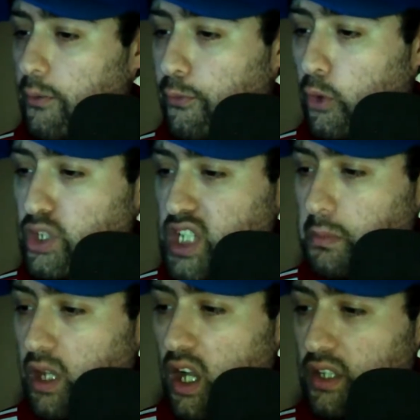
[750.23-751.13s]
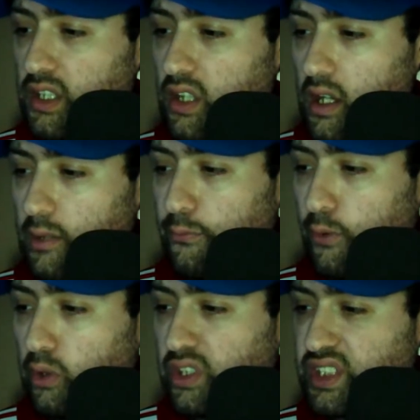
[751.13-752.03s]
Ford Gymkhana 9
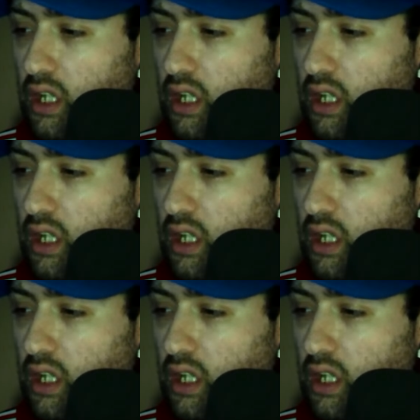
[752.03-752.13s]
Focus